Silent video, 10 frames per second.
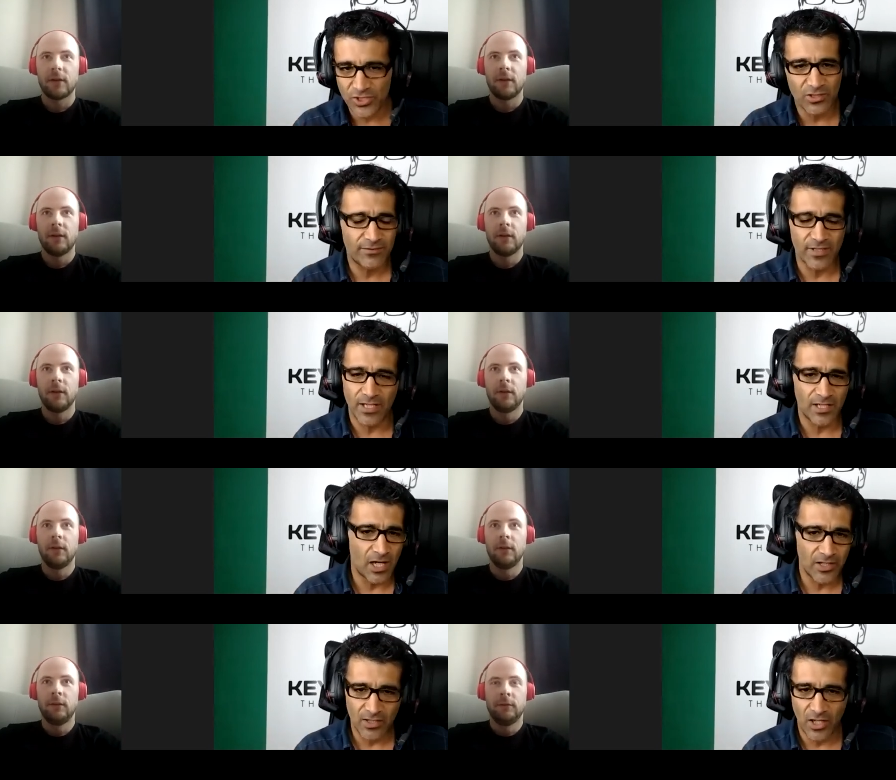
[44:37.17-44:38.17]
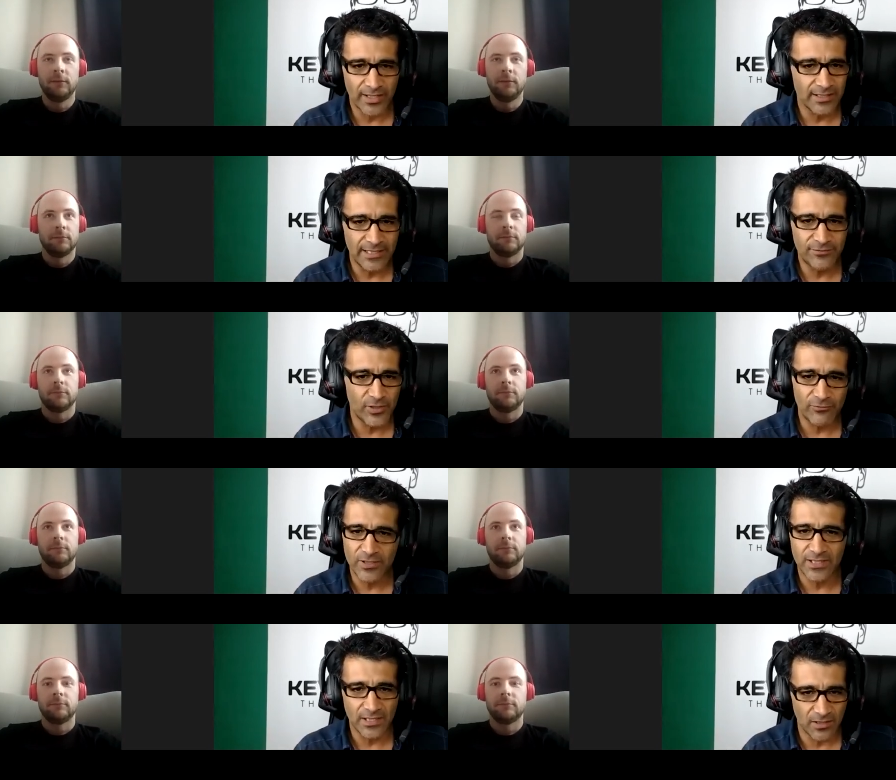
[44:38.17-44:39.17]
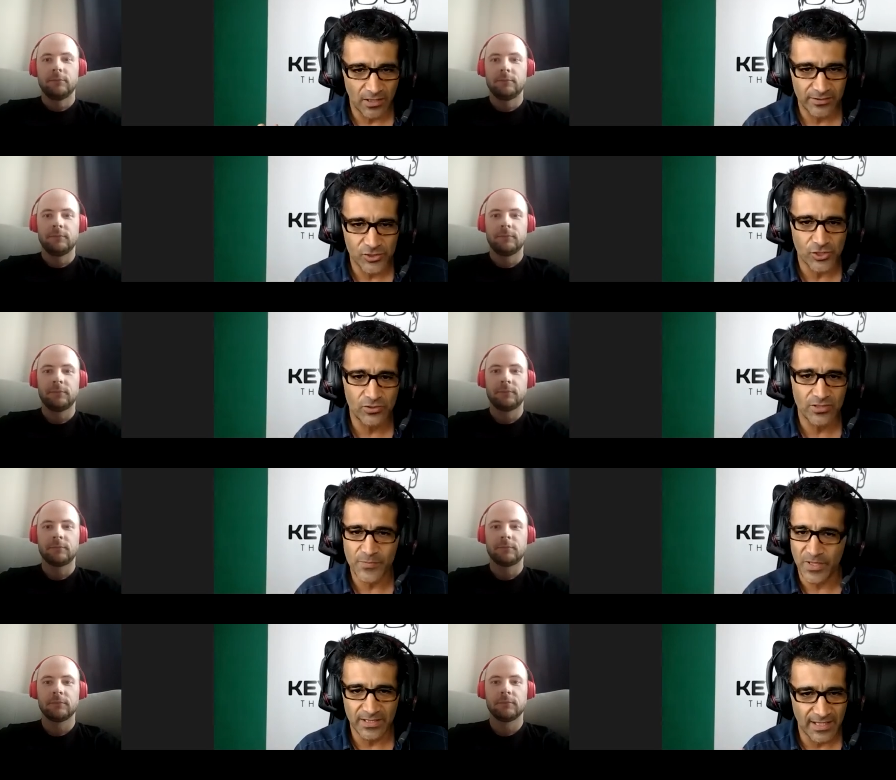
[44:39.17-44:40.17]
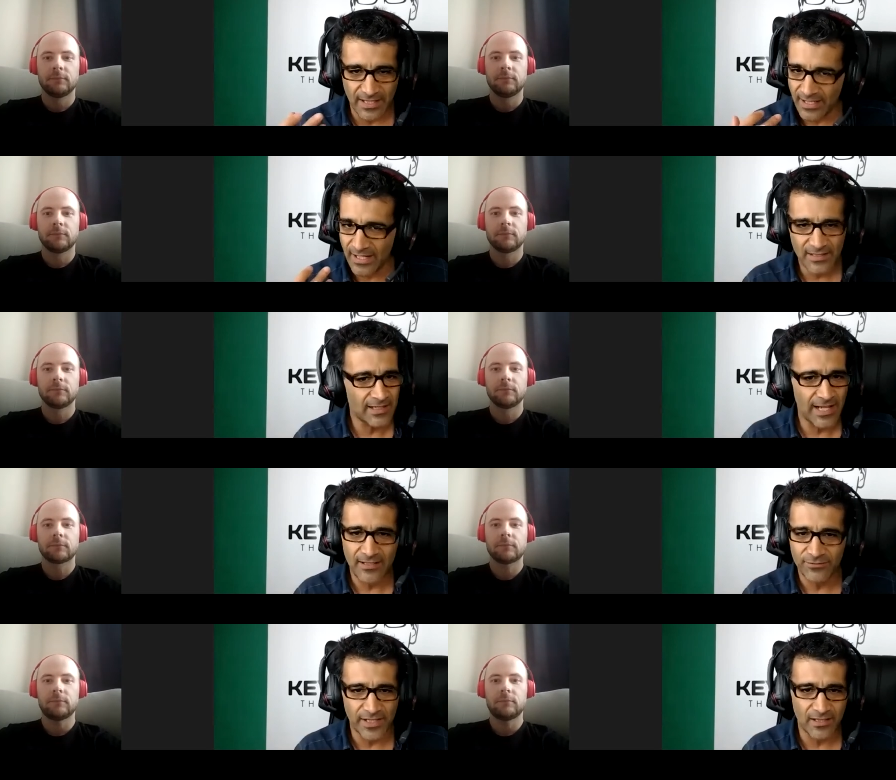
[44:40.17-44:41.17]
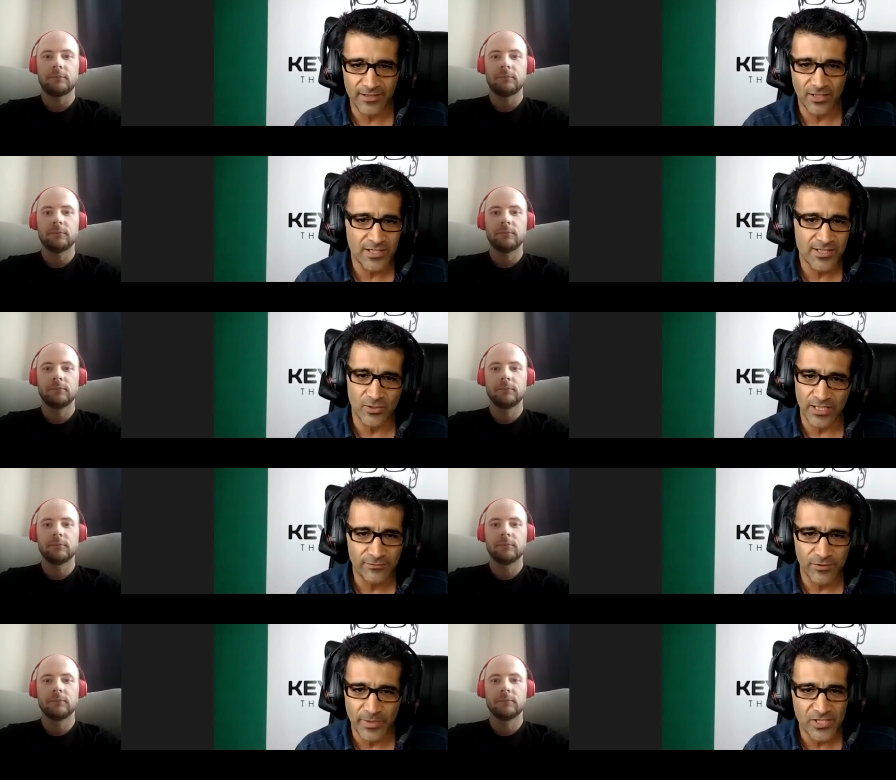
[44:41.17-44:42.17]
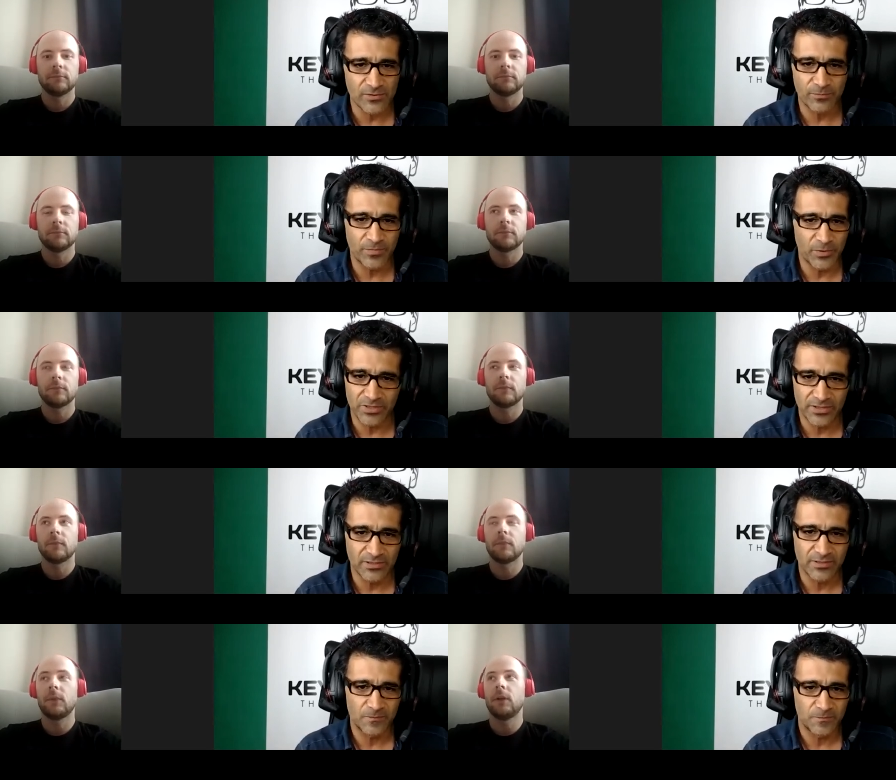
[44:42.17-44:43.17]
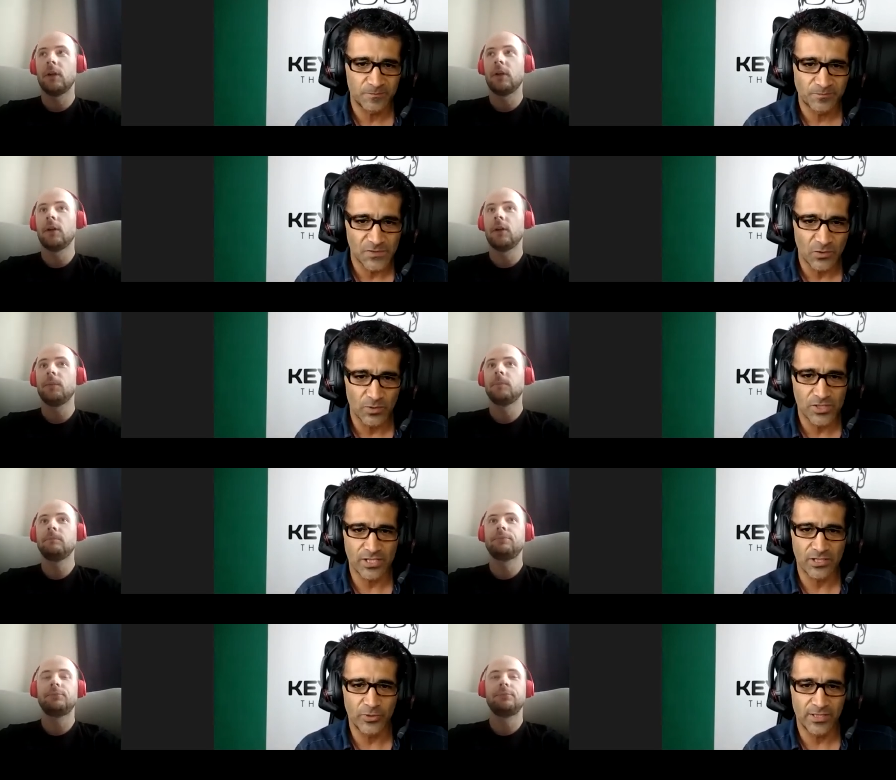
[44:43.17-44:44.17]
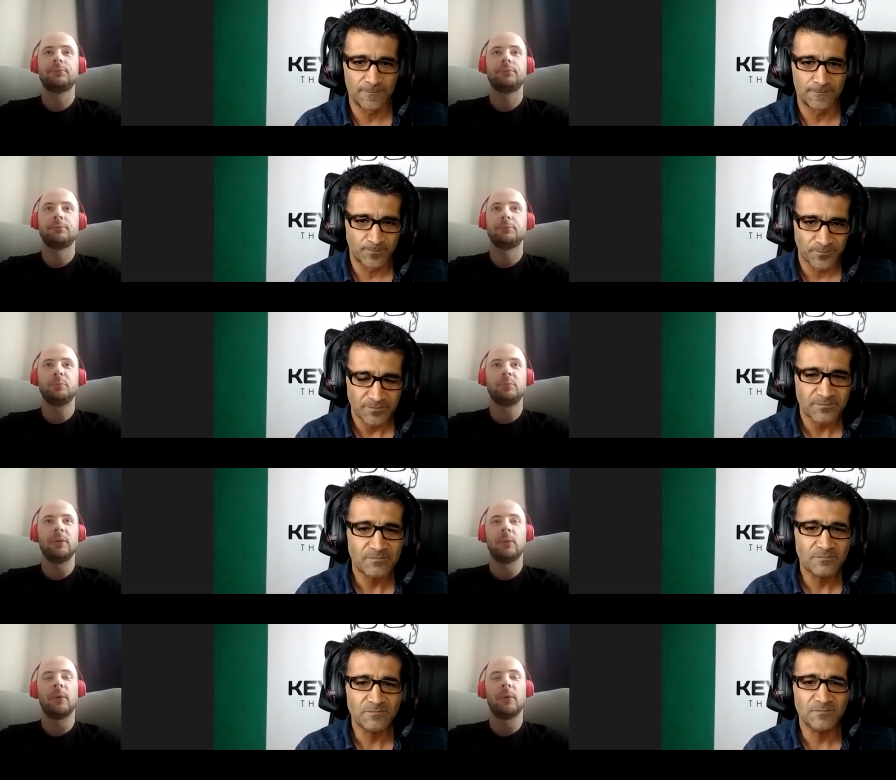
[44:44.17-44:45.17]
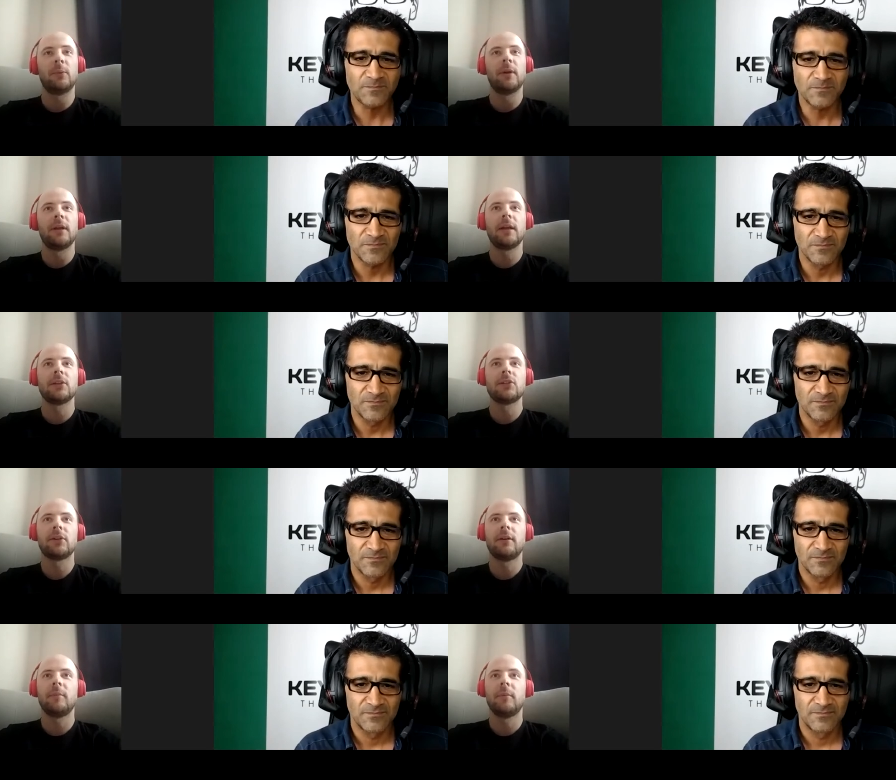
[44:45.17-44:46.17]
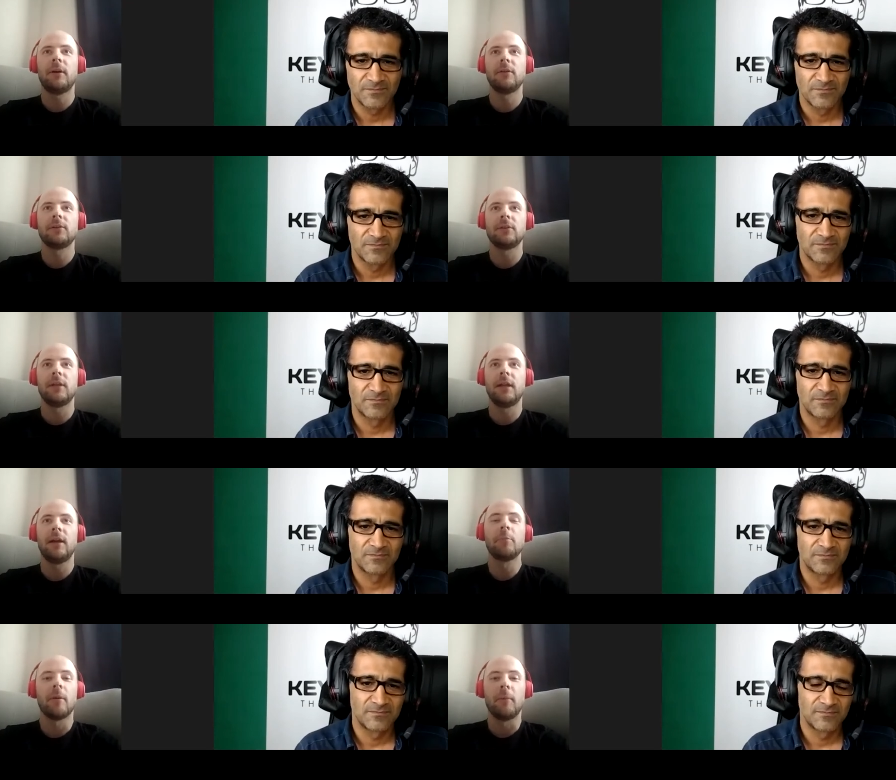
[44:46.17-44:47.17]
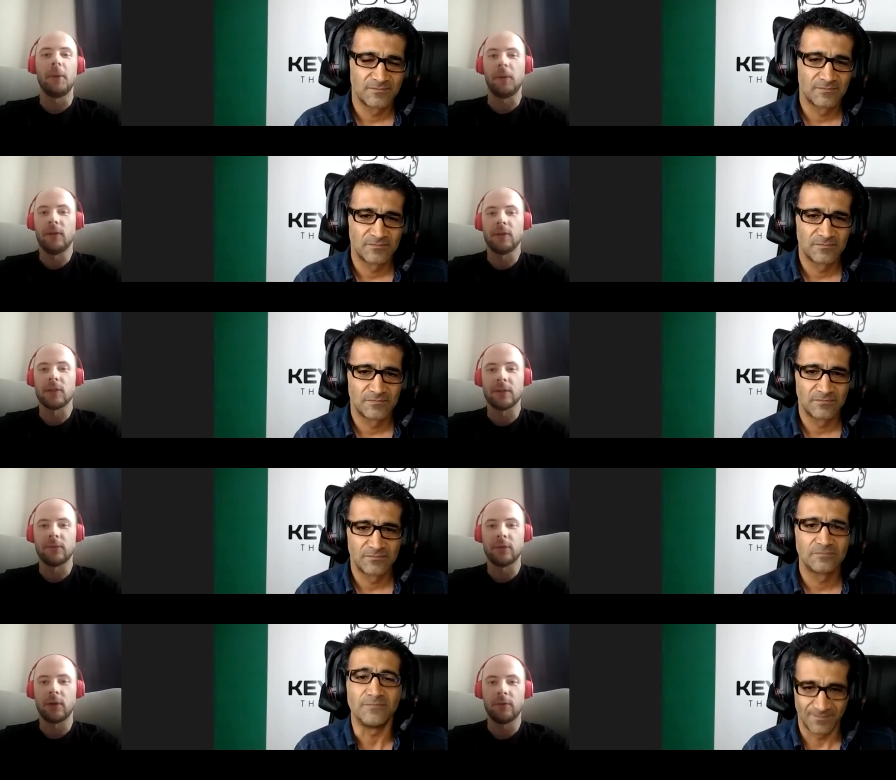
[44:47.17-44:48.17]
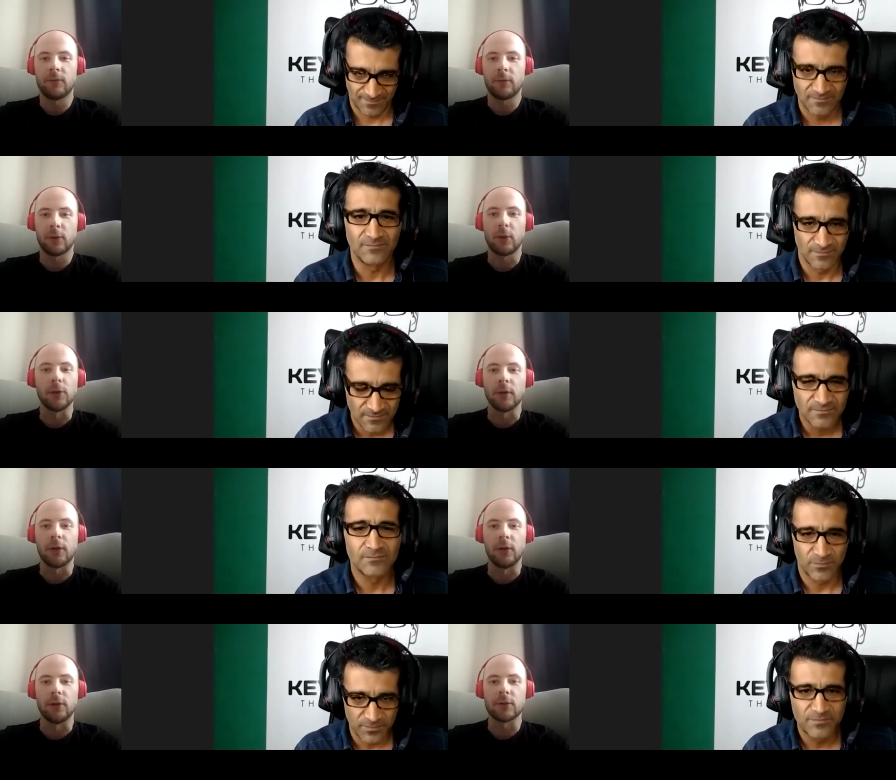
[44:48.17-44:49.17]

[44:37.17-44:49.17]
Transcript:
Speaker 1: your uh, hodl hodl info everything on the show notes. But any any final thoughts or information people
Speaker 2: um, share with? Well, what I can share about the upcoming things of for hodl hodl.